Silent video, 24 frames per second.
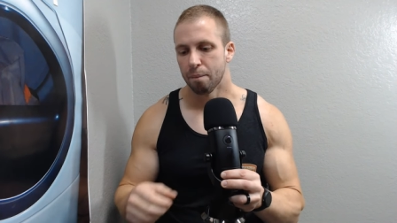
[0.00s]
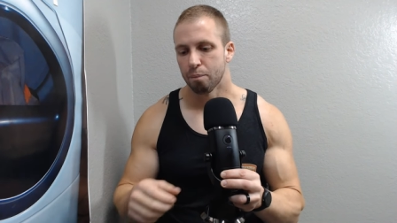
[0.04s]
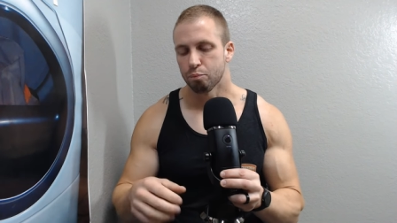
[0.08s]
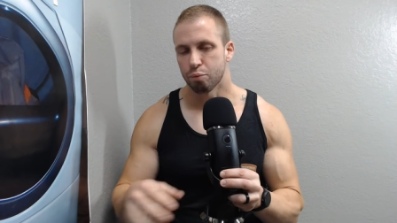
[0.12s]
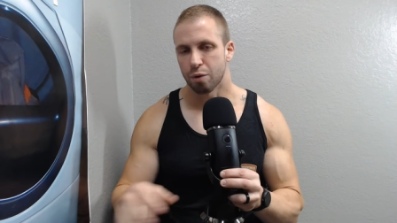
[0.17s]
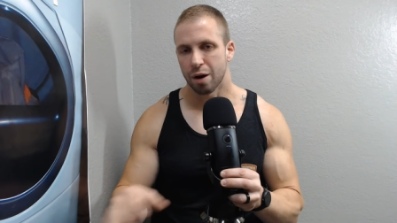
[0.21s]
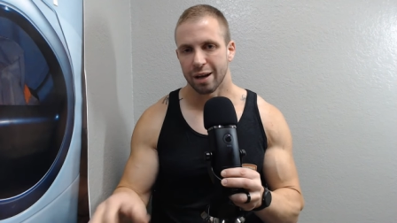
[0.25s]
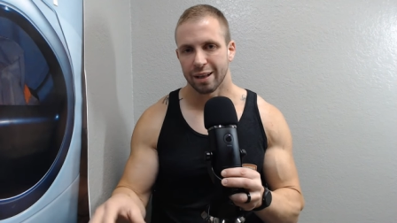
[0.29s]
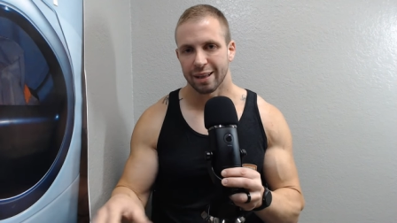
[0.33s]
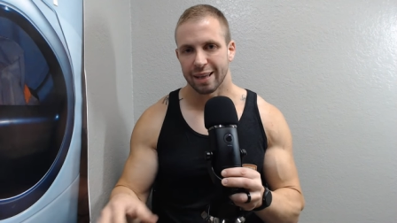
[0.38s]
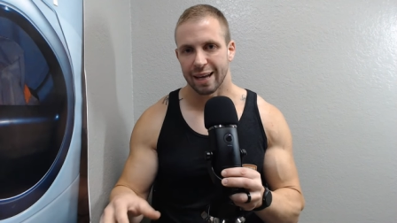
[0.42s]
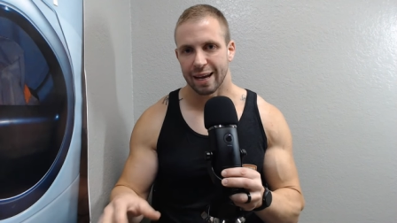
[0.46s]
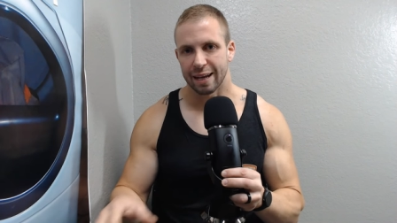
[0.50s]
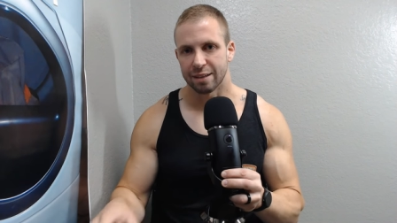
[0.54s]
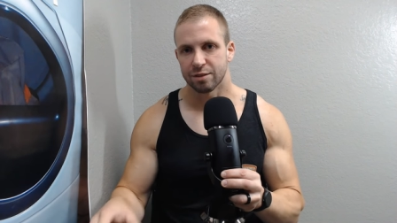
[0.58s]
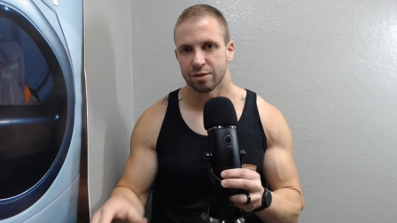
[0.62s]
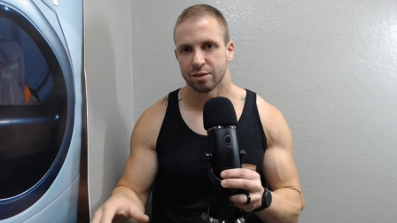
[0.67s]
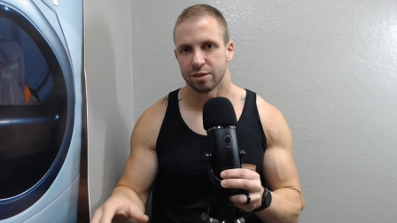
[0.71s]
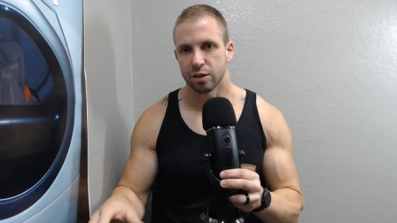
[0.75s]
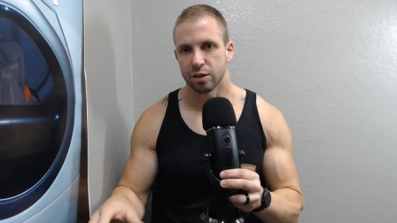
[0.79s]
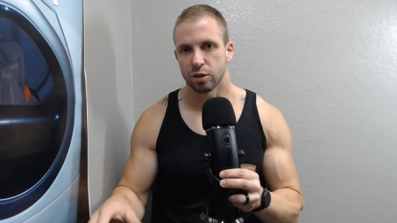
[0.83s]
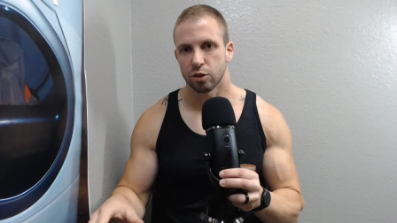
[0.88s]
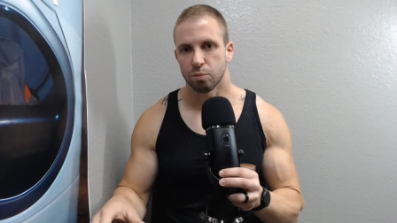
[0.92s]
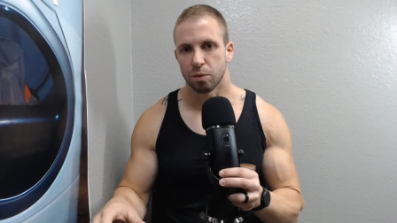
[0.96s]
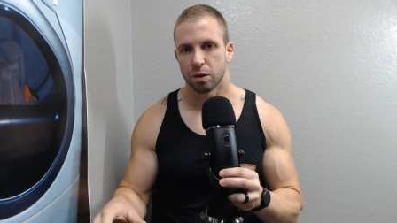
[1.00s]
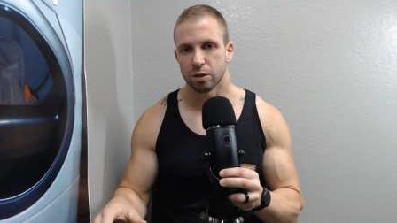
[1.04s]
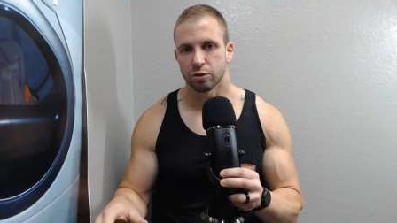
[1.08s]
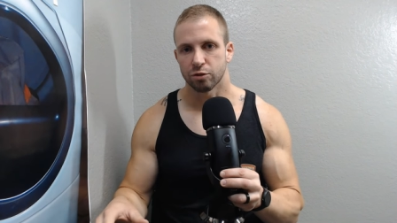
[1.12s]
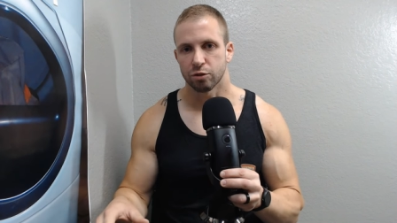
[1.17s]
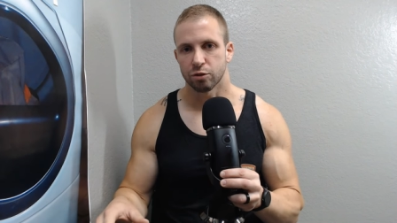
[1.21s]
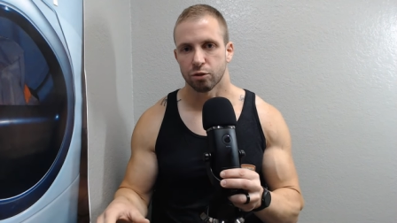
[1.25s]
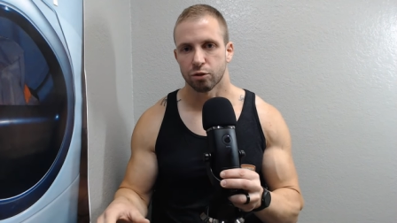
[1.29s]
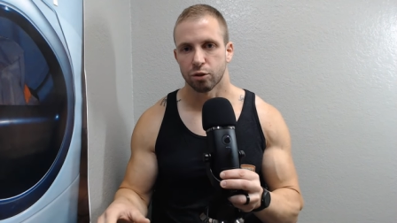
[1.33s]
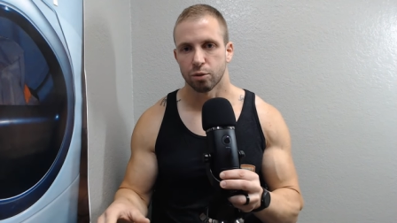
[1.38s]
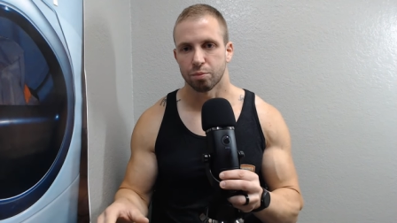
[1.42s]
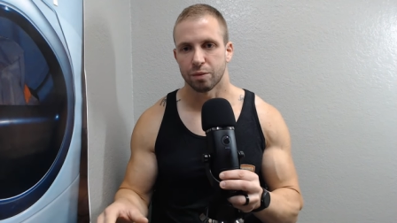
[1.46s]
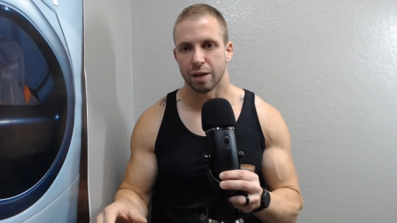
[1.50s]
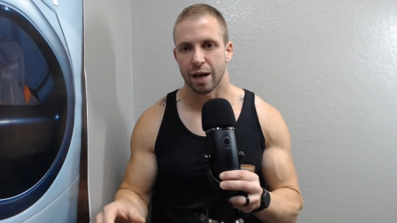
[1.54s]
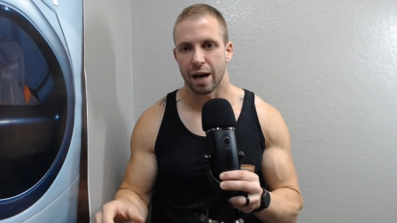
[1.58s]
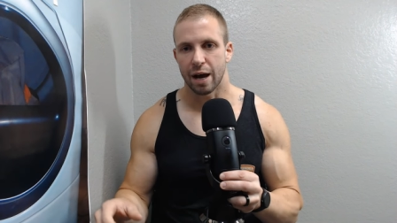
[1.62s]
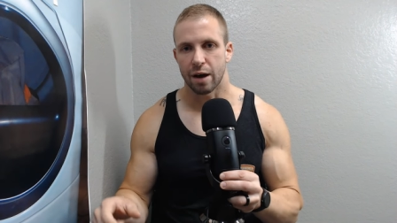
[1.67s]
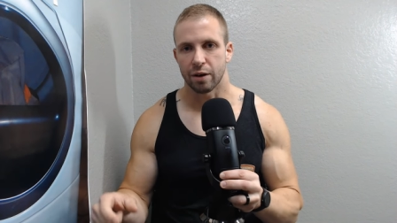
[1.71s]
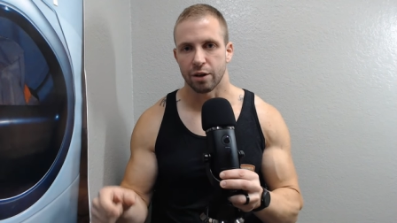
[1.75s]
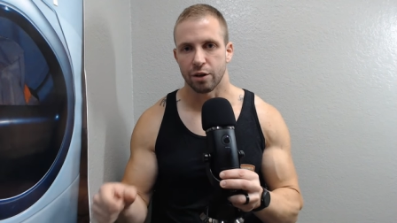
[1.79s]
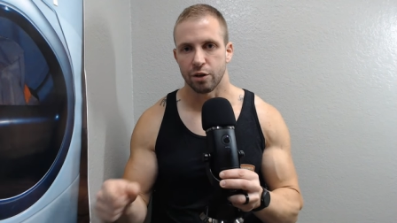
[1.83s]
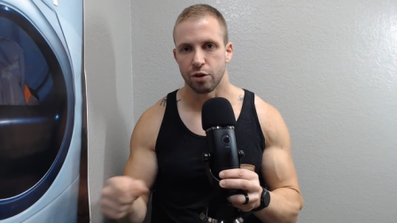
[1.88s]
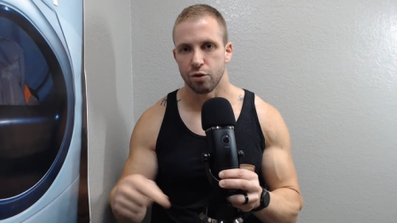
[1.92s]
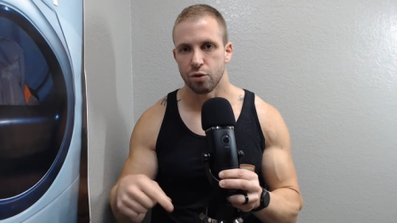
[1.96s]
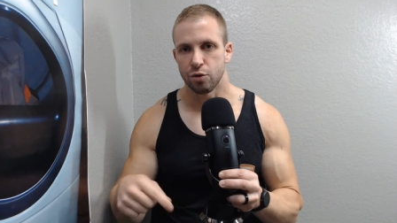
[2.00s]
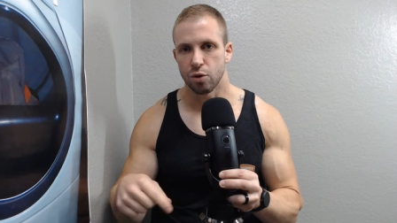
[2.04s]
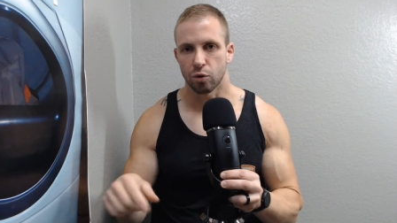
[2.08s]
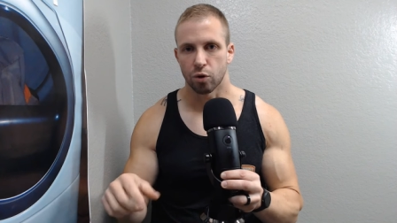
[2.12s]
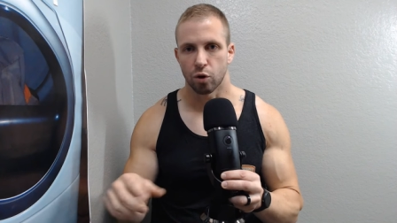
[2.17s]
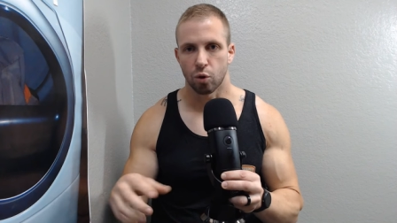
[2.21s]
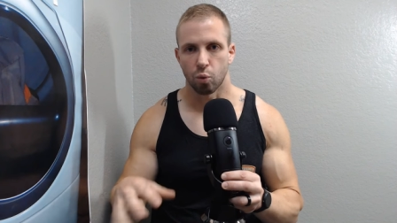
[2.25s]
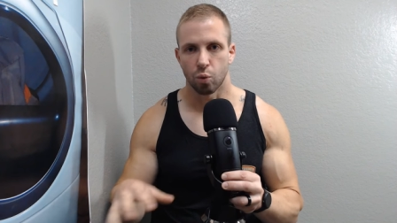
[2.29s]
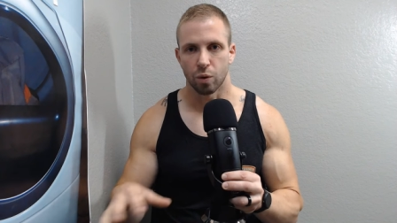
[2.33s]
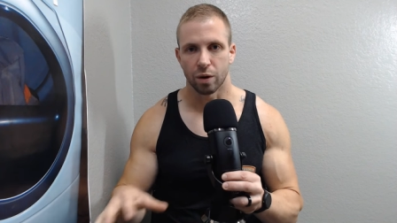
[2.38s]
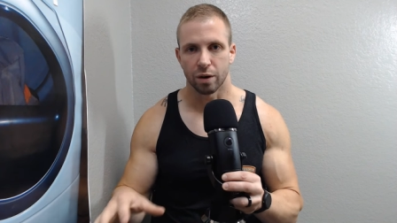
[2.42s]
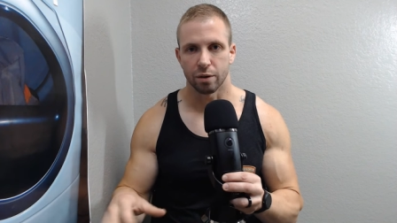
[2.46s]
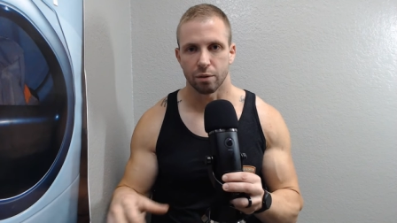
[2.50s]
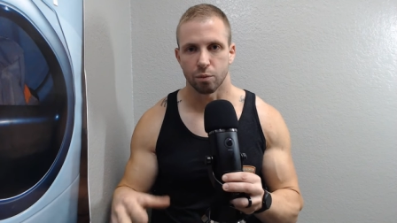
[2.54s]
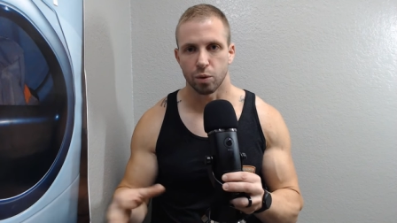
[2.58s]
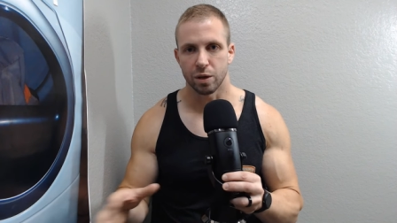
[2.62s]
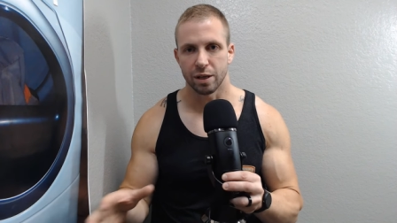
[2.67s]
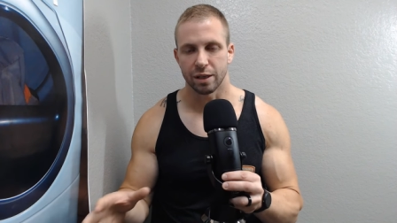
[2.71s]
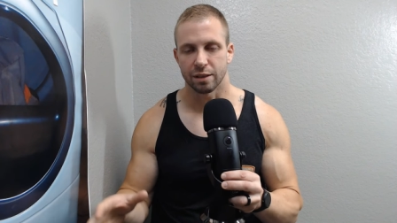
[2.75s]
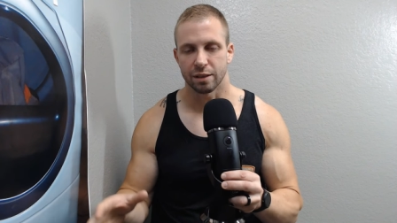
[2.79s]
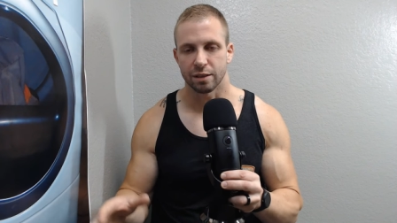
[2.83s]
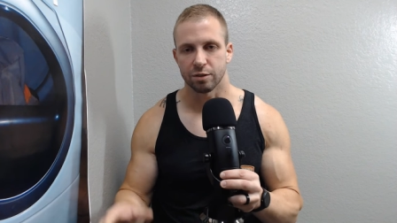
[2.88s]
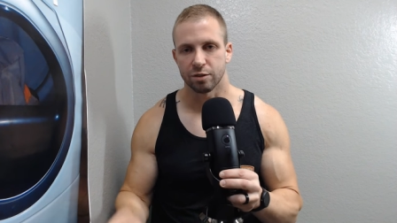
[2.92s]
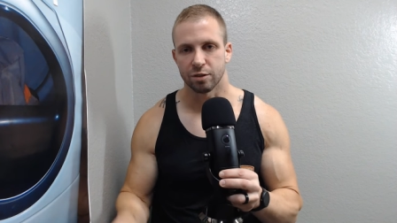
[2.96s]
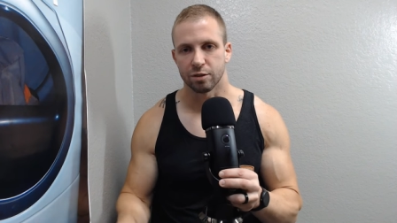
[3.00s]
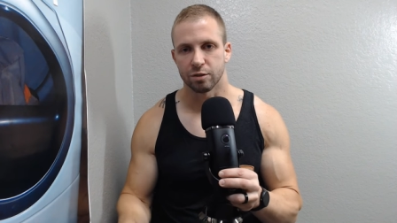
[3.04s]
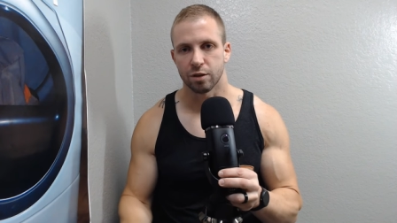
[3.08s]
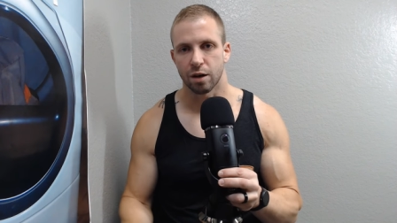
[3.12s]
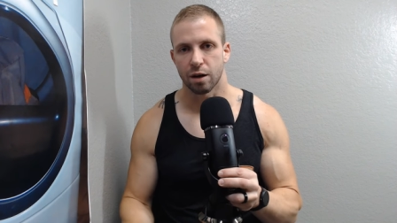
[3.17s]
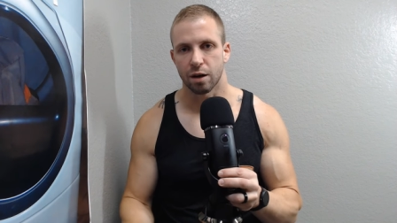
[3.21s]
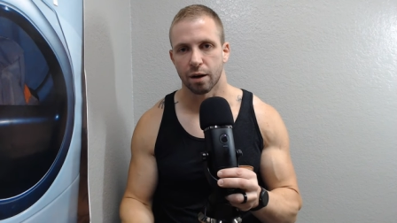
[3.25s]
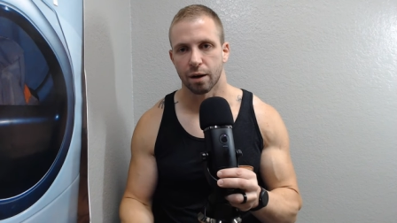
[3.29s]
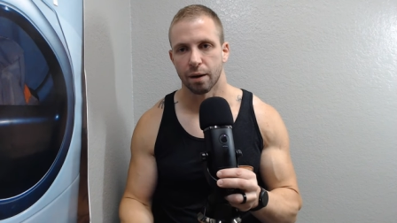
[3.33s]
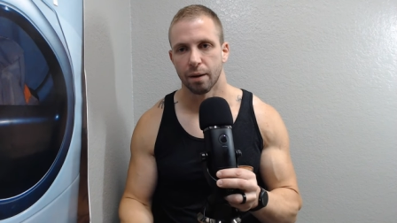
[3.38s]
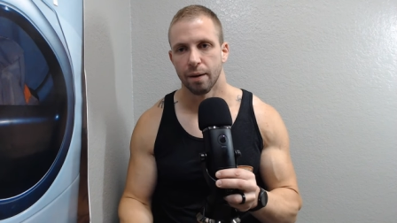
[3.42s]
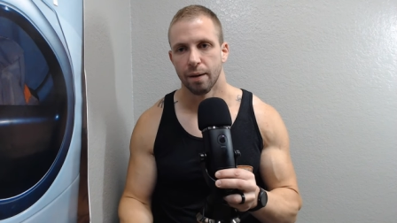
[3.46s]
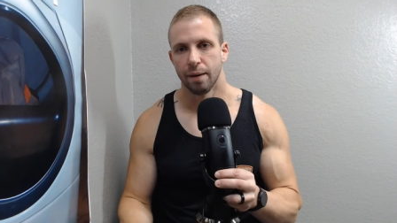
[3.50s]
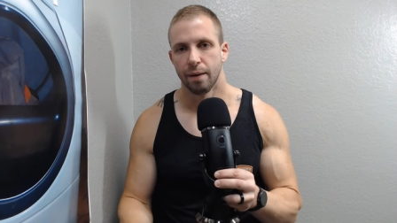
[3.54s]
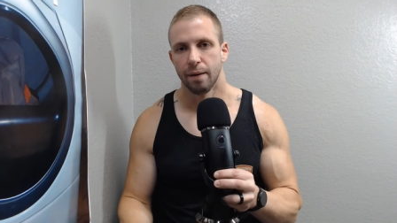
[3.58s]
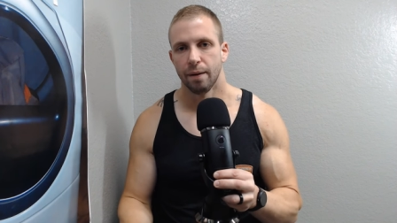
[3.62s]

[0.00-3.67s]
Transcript: break that single muscle group down and you don't know where the weaknesses are.